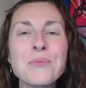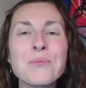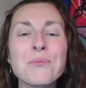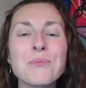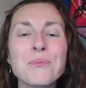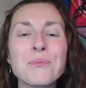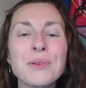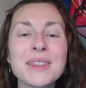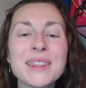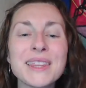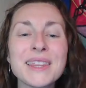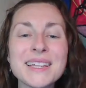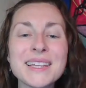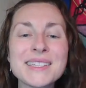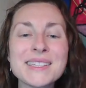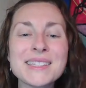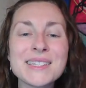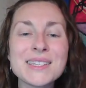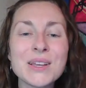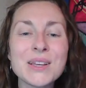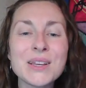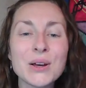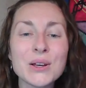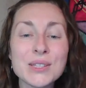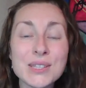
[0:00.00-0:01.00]
But
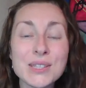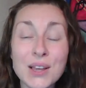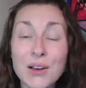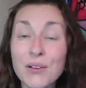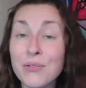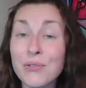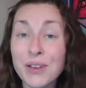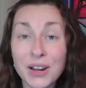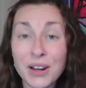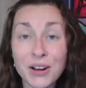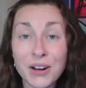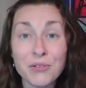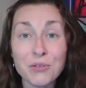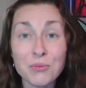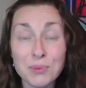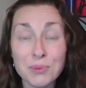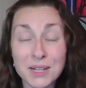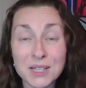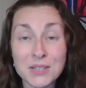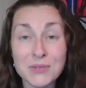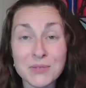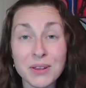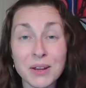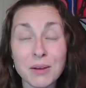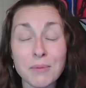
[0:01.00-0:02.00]
this Self-Care for
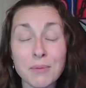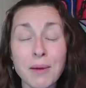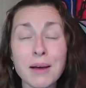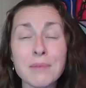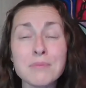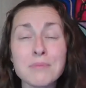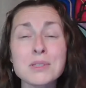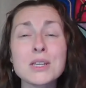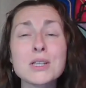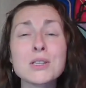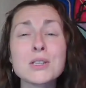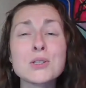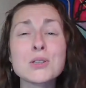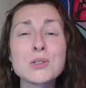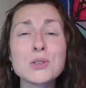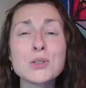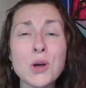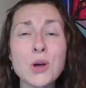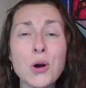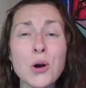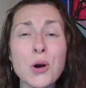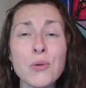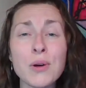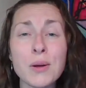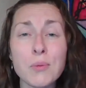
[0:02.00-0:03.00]
Breastfeeding Moms is
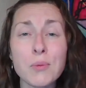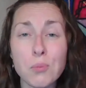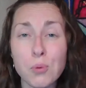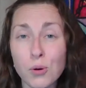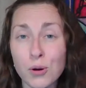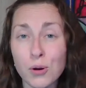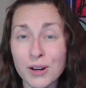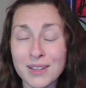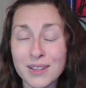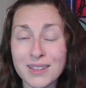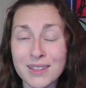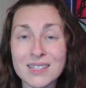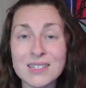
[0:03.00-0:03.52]
so important.